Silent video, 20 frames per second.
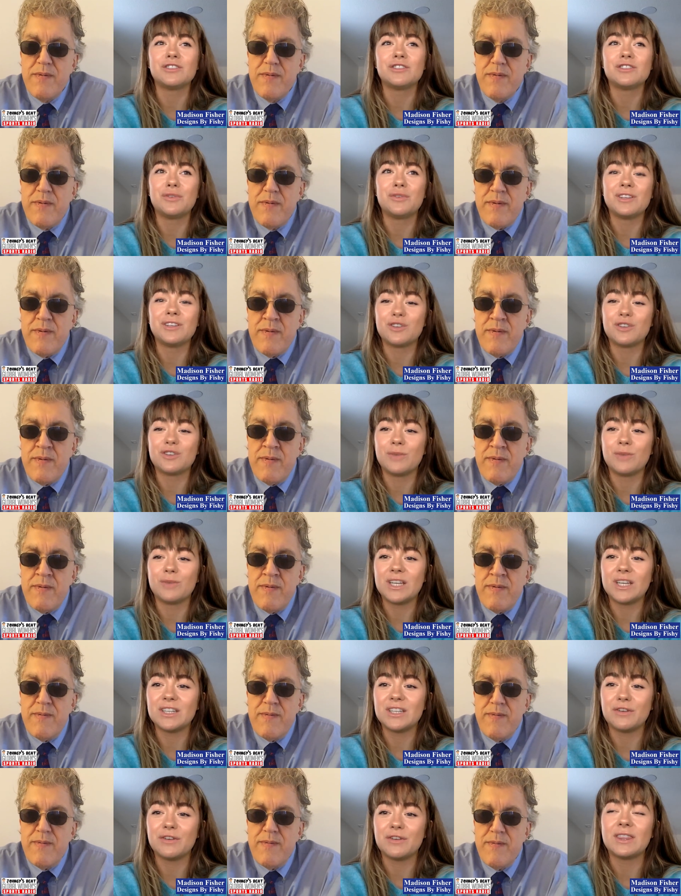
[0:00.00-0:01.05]
Speaker 1: just doing so
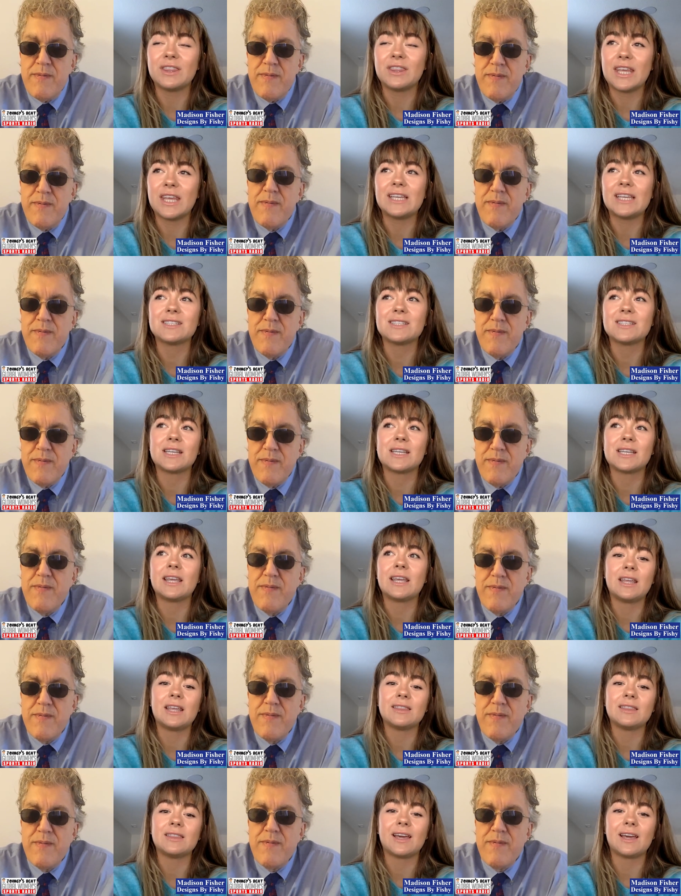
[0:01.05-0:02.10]
many different things, and I
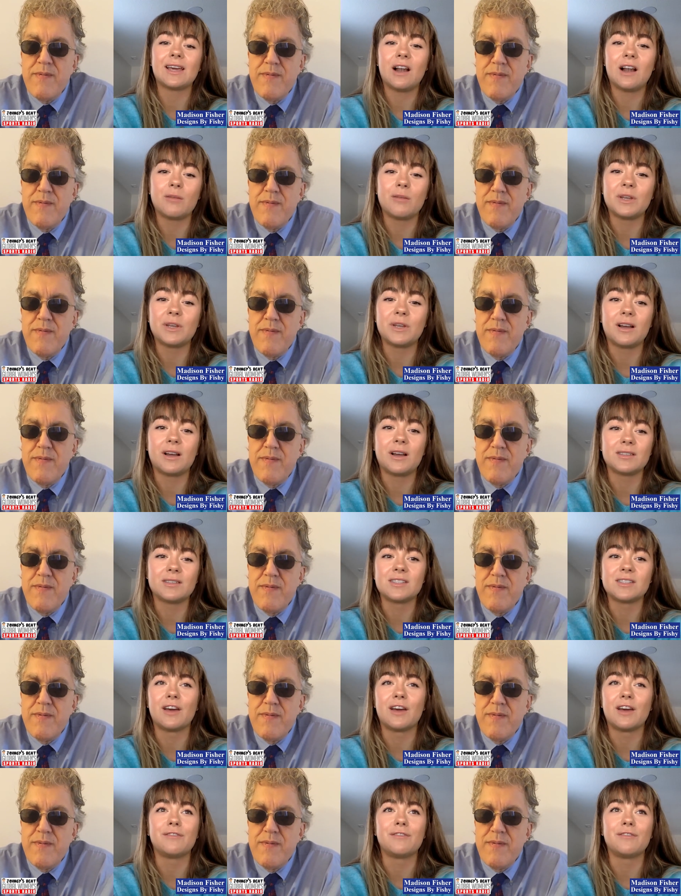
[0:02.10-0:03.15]
think that Comic-Con
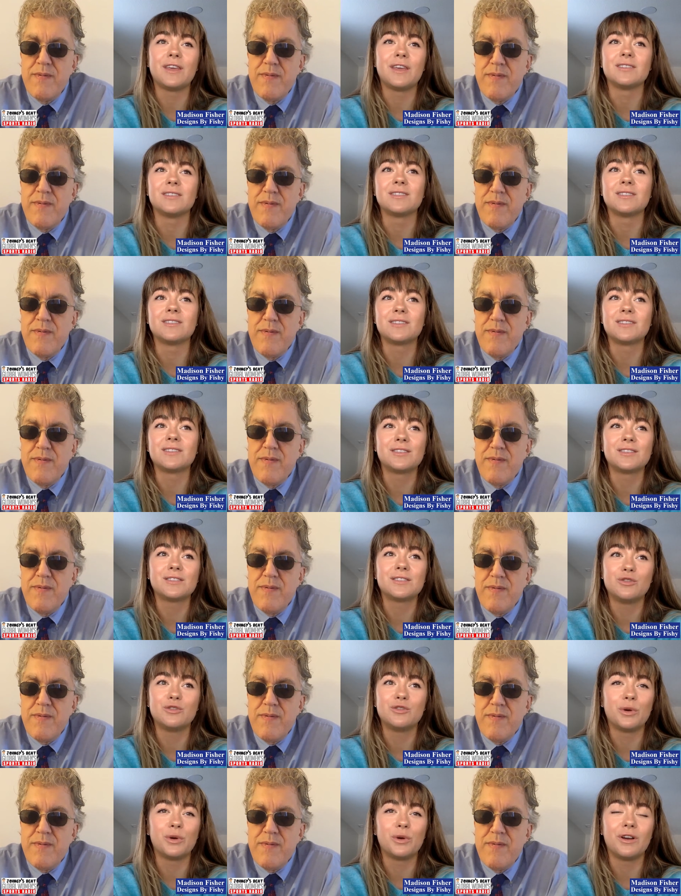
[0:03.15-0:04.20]
stuff is
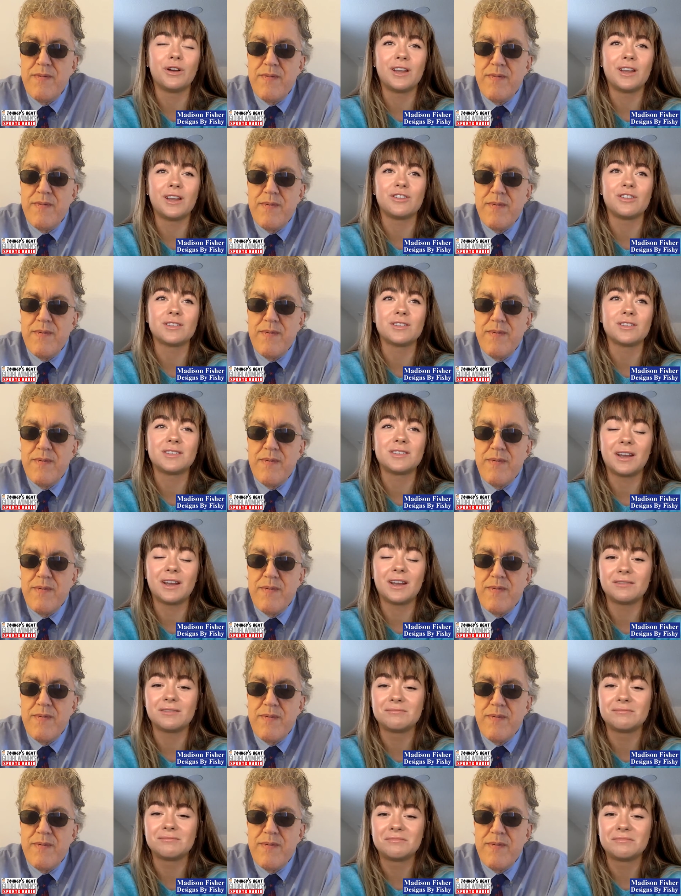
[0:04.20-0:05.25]
super
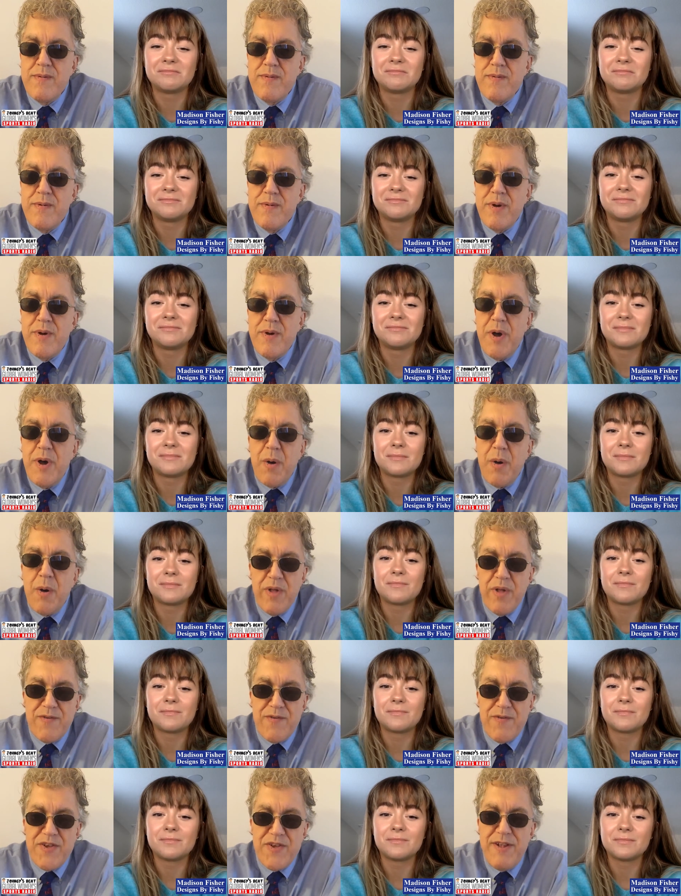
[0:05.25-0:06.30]
interesting.
Speaker 2: Well,
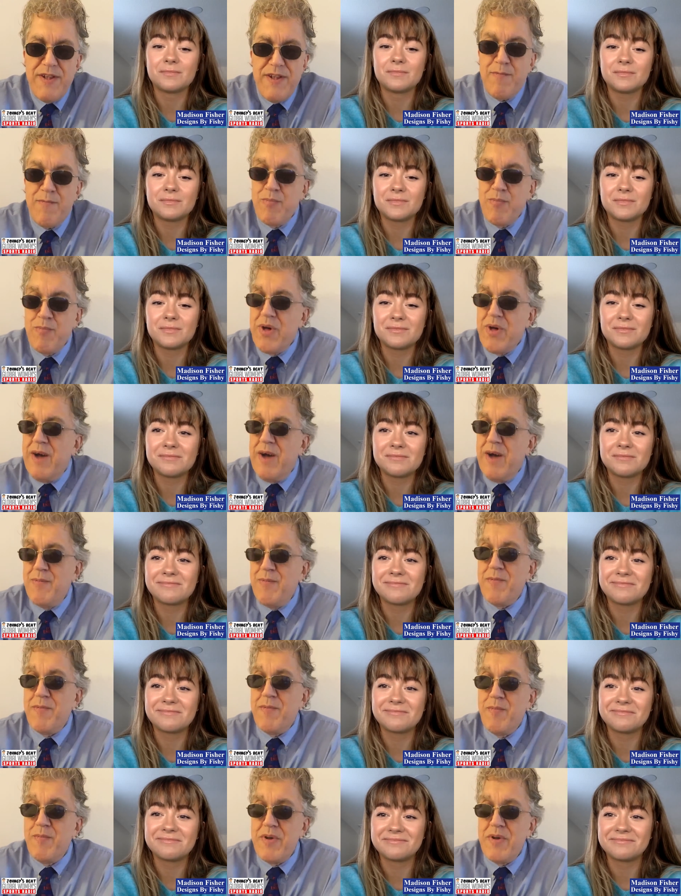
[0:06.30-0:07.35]
I've
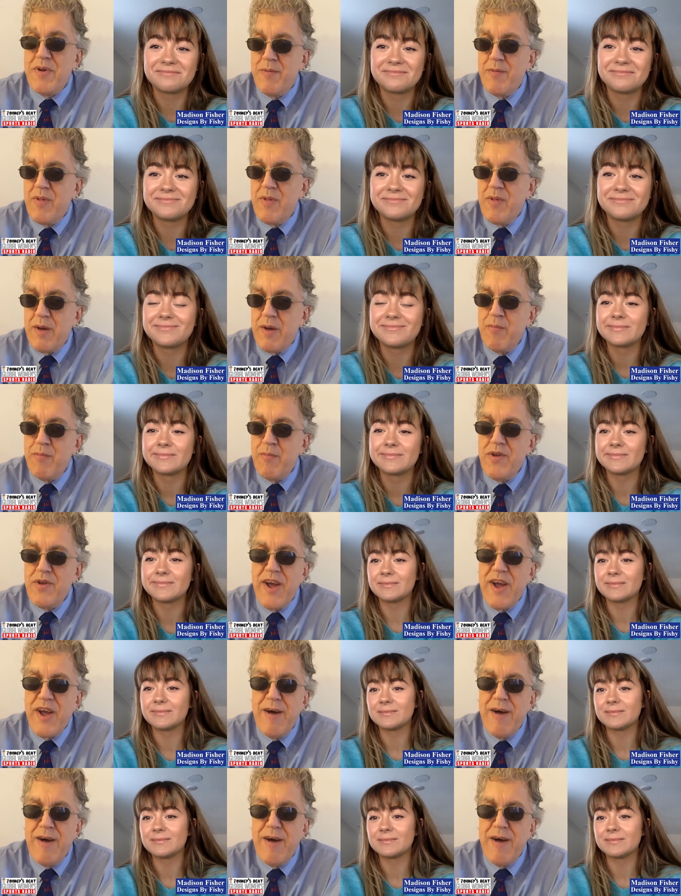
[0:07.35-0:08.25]
been to like a million